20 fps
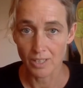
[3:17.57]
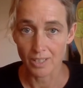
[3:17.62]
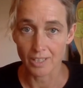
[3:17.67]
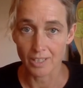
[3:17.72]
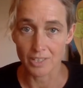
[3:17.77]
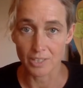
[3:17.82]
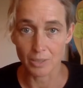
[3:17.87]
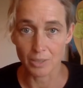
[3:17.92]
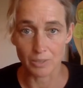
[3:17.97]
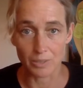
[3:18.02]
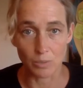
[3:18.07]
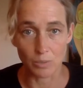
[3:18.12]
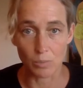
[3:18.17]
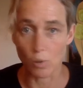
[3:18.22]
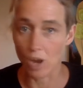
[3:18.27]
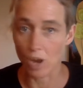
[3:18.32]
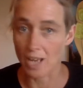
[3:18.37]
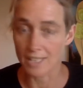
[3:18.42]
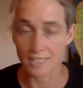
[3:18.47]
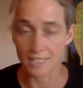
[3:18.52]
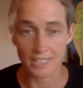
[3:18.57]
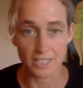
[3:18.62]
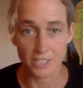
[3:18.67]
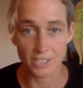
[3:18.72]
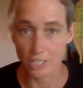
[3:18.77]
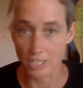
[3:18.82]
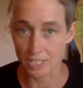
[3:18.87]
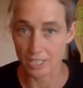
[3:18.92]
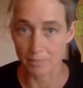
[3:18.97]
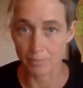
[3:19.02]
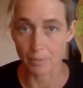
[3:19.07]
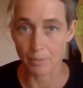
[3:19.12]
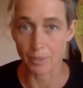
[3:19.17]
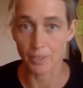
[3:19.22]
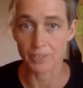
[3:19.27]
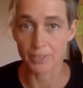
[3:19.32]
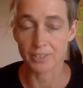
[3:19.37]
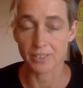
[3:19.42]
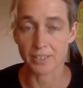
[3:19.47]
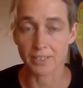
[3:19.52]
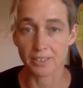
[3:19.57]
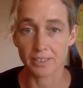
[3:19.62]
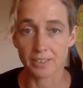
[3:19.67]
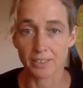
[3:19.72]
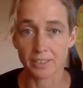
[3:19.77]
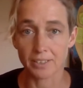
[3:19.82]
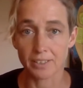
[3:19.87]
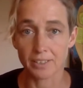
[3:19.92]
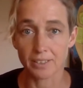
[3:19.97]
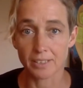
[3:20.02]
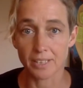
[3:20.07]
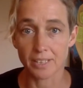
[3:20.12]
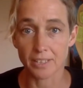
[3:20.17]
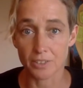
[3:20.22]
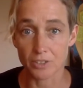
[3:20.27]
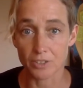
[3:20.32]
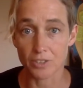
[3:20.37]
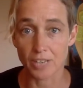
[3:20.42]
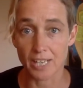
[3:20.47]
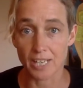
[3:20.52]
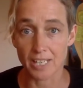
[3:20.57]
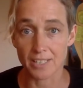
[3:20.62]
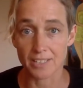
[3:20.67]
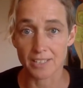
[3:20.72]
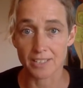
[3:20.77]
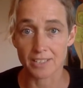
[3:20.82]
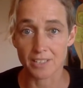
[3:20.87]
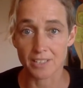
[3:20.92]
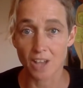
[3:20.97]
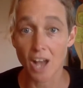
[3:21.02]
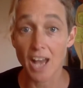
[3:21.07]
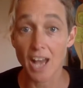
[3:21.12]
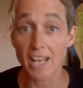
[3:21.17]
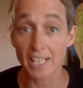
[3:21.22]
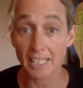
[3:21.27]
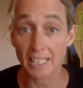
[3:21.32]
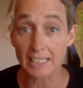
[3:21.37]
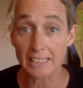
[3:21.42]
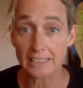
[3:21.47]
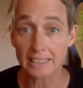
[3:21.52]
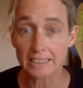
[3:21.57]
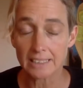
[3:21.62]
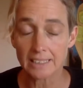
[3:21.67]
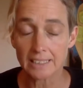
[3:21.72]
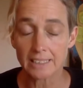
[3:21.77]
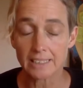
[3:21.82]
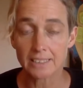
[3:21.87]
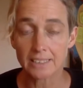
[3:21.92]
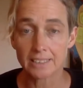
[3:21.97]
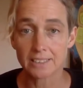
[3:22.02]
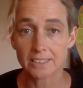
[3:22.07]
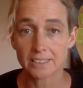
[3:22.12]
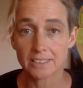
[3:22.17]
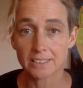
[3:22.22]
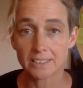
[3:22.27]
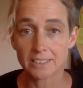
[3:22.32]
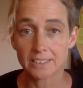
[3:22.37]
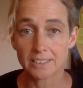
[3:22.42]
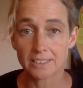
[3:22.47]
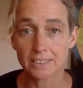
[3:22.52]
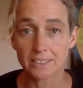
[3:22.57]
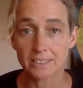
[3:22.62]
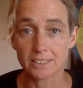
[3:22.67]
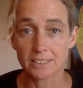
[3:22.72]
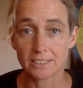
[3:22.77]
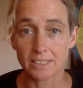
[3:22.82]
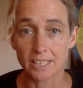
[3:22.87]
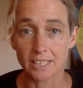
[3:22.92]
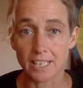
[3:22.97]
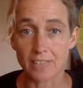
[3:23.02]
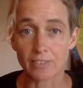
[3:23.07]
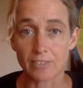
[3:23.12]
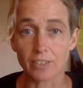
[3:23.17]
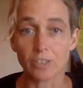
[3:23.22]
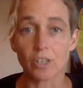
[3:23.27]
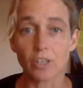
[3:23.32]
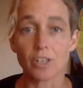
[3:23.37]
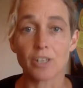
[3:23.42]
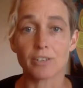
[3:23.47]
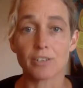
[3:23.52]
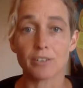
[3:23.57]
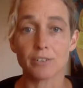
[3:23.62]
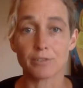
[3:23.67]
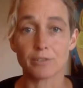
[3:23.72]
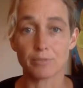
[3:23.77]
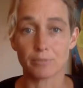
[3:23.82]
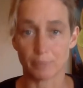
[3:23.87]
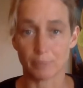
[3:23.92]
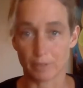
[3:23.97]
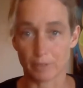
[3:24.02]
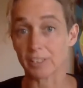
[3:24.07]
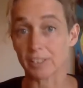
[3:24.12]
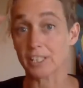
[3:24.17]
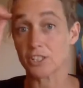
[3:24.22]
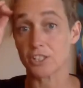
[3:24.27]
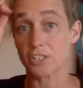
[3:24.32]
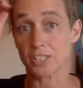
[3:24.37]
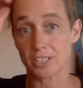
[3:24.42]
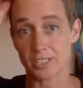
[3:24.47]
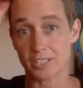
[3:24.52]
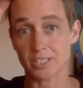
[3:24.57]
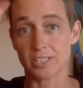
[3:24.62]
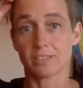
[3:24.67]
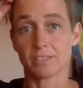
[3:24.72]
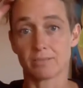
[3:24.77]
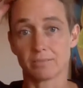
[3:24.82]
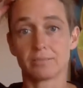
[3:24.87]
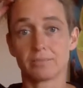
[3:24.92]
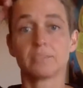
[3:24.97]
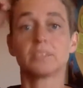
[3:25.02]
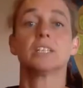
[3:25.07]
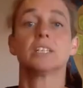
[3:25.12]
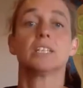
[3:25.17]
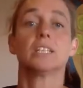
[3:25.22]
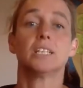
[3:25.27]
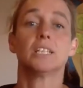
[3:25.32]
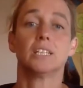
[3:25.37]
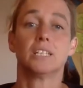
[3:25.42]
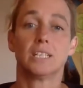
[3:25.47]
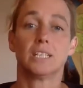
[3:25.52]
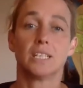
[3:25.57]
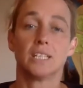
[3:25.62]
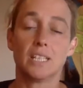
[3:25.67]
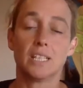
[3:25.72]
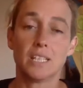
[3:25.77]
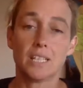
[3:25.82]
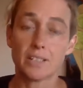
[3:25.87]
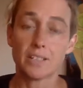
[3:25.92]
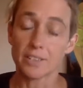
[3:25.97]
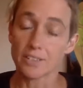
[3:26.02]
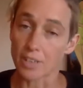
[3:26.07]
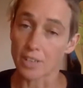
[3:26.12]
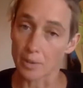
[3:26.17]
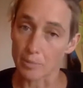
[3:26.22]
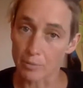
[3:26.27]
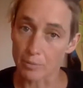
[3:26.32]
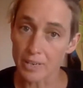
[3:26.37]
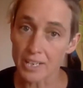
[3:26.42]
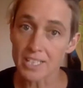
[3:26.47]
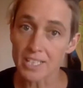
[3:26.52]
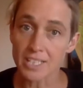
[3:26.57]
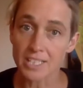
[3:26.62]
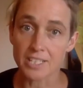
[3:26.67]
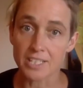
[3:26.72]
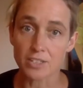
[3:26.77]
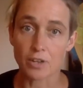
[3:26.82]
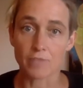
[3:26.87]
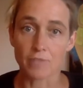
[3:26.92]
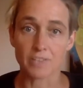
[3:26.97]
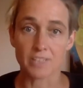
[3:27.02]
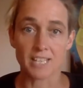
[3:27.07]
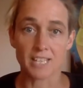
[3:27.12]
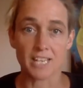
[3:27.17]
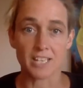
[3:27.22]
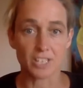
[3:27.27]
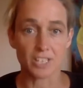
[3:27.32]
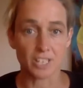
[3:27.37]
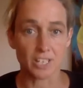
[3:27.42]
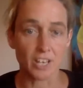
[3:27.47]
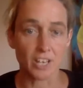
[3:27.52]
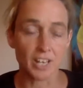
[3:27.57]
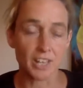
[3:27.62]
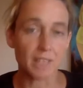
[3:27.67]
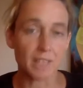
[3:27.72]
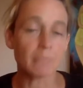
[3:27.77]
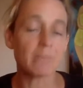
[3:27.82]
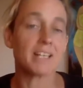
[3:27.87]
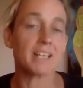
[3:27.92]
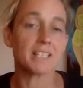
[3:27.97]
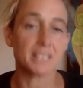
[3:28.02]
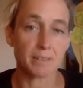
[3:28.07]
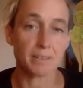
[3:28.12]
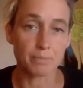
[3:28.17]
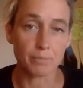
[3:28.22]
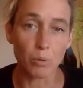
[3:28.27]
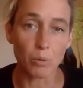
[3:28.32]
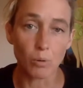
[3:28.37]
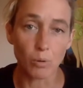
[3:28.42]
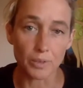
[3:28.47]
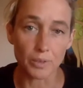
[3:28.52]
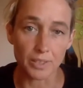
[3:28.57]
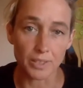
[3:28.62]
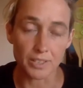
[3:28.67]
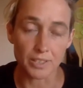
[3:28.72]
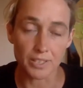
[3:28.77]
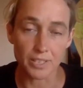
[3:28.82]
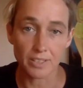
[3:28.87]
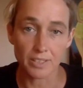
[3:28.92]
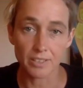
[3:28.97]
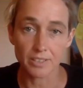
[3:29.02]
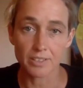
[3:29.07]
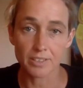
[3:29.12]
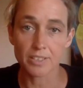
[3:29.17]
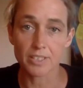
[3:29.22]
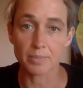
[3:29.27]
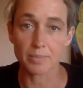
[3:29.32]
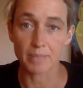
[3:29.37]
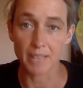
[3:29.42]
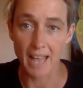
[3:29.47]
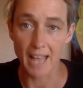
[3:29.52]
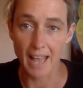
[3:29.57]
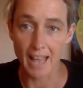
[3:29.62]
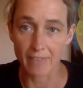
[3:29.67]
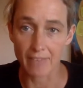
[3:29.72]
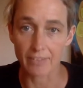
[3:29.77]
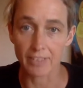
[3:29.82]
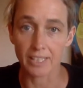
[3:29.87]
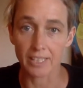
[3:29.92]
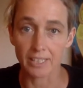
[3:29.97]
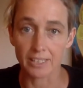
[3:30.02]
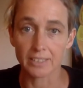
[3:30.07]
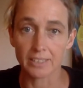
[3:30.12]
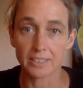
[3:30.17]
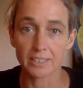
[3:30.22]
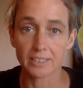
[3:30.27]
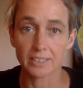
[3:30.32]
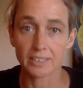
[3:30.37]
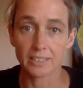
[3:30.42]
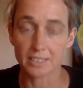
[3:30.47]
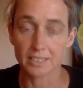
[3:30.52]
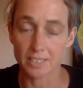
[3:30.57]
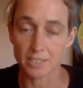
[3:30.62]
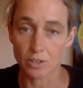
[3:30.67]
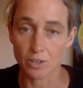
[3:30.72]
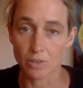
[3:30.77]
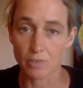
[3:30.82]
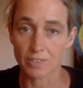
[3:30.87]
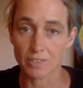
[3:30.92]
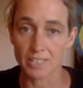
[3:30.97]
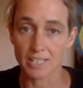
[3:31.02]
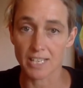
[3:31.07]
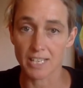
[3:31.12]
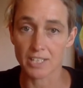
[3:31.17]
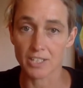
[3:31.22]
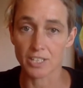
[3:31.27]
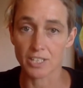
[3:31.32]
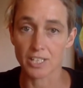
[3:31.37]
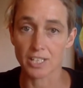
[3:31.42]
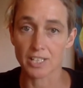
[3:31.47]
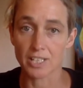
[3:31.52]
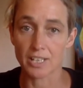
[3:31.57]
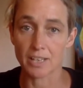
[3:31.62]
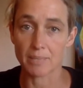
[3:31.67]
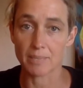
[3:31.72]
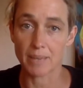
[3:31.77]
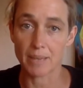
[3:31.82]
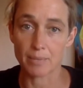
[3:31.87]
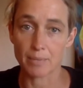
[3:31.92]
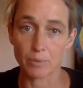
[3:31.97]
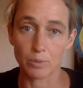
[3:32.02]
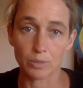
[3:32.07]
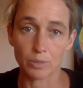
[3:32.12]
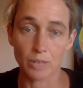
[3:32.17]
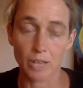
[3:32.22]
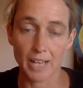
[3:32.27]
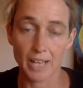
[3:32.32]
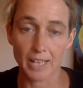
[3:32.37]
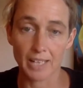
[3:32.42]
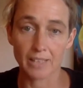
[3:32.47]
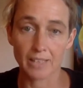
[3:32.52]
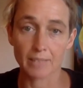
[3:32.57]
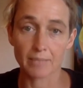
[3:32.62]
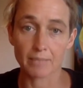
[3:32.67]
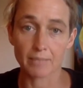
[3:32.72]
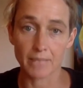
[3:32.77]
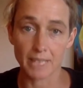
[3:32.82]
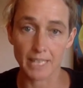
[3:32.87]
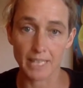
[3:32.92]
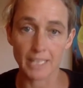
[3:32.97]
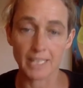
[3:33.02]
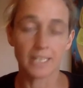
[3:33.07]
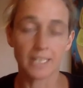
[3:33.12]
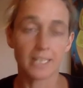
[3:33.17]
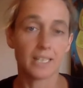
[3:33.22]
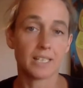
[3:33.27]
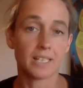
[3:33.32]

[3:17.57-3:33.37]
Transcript: And so as a white cisgendered person in Australian society, I have a lot of privileges that I bring to this conversation that I think makes it important to be having this conversation, and that people like me